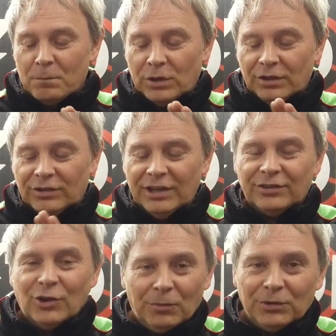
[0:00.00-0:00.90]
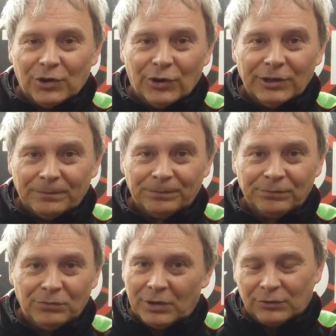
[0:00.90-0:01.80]
with a decent optic on it,
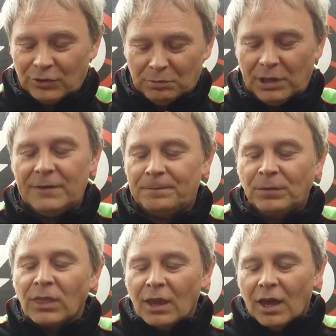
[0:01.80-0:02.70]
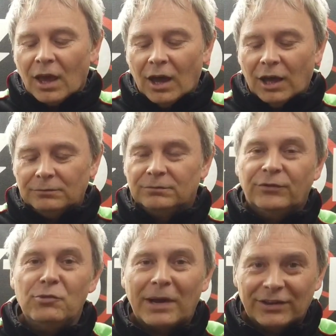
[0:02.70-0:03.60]
depending on what it
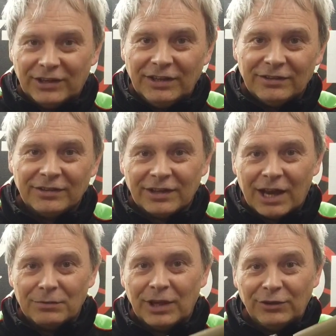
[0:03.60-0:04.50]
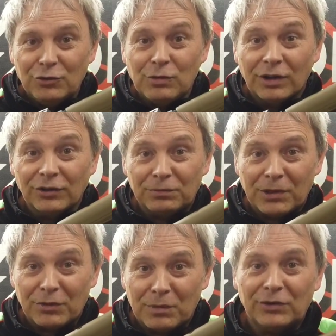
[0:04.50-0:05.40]
be, few magazines, and they do run the
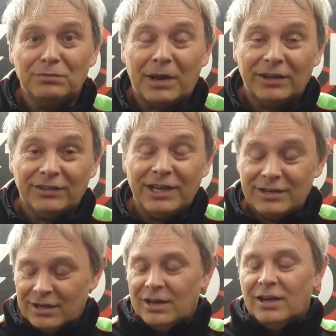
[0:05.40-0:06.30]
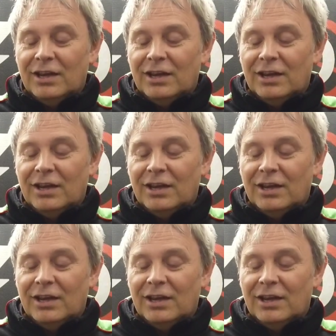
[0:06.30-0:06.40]
Smith & Wesson magazine,